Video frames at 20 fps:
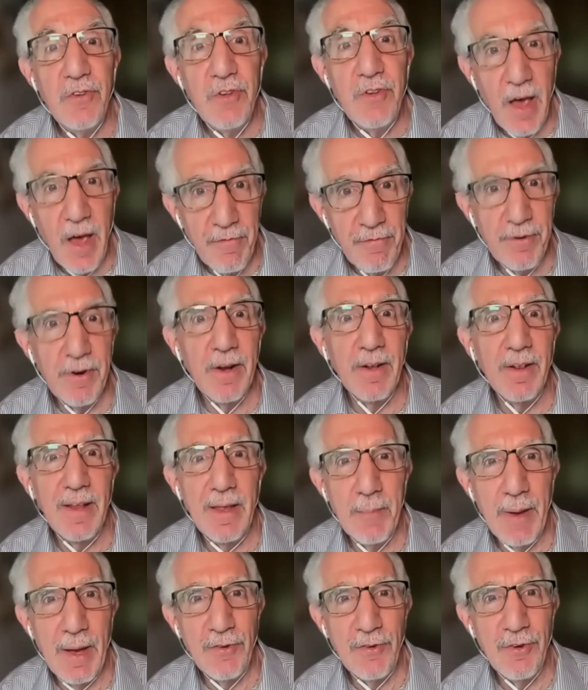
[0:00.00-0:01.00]

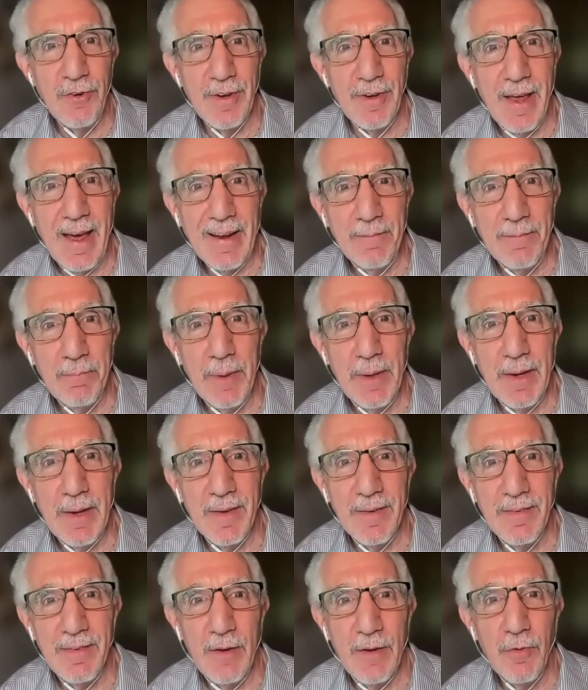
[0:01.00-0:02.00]
definitely mention that,
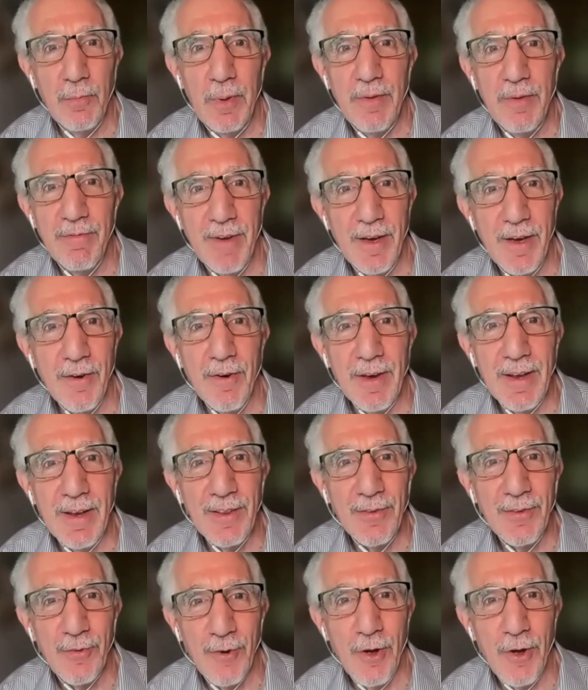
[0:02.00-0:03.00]
because he will be very
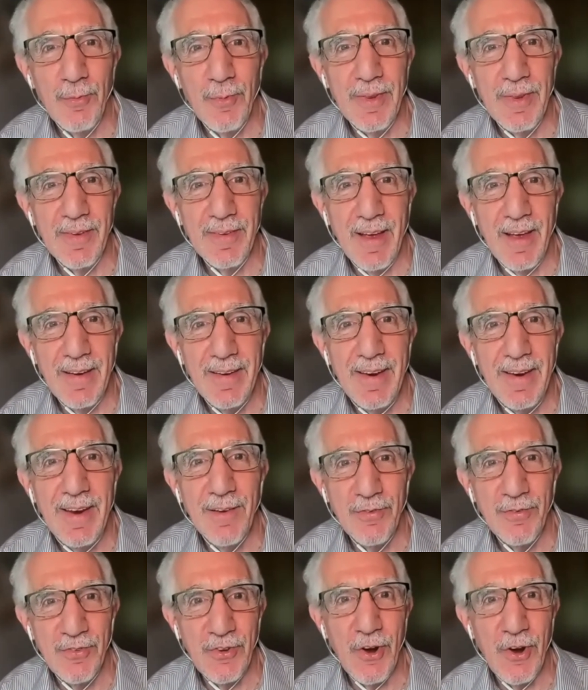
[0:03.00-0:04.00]
enthralled with this idea
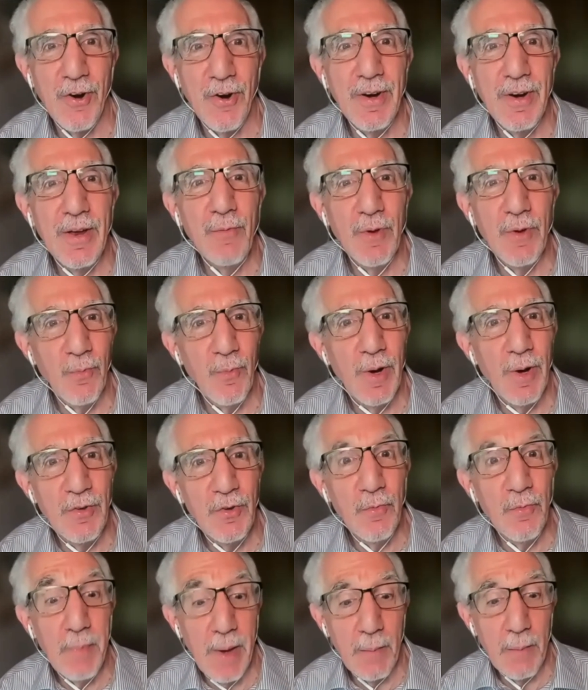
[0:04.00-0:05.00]
of starting with what
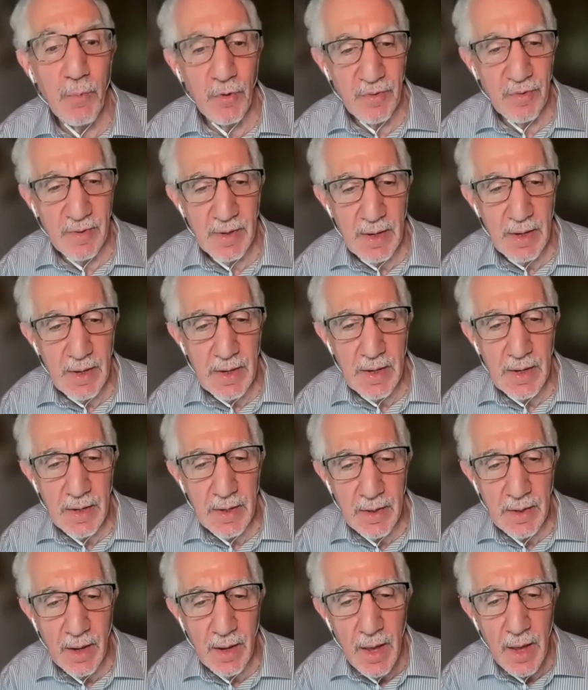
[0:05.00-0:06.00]
do members
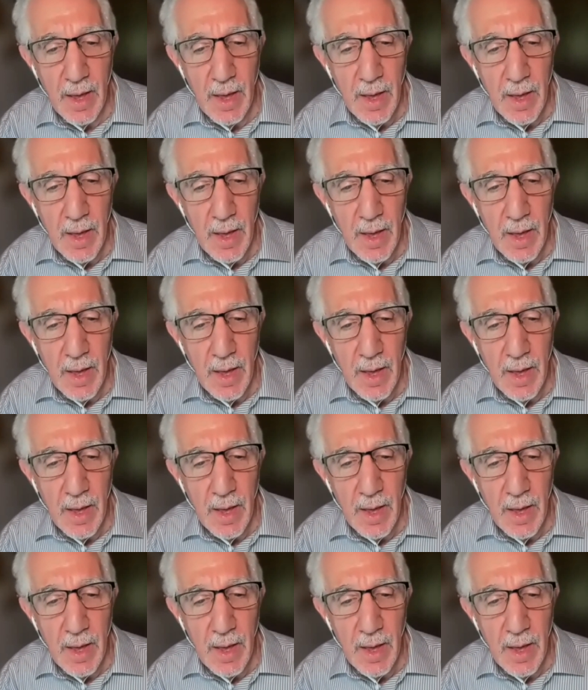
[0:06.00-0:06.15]
need,